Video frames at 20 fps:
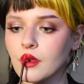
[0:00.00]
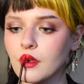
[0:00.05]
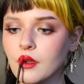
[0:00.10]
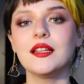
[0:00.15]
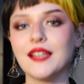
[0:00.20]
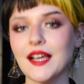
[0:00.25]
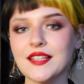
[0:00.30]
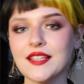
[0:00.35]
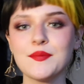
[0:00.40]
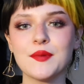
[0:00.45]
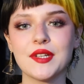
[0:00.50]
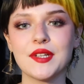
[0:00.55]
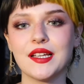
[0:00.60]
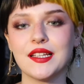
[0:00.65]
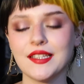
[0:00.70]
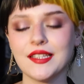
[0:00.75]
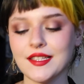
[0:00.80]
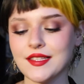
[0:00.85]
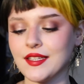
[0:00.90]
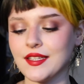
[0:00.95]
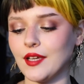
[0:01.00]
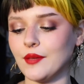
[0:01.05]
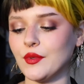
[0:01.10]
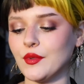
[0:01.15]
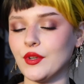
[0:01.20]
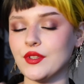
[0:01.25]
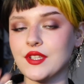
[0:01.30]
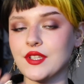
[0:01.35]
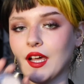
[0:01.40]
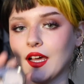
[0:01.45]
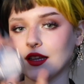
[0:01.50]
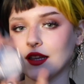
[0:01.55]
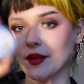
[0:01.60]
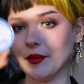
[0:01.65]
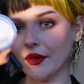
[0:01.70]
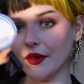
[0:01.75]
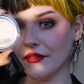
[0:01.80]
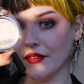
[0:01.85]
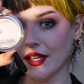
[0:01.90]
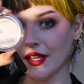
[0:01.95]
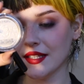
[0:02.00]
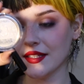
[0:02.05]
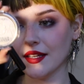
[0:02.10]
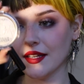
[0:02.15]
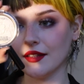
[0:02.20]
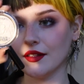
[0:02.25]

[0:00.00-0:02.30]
Last but not least, I'm going to highlight my face a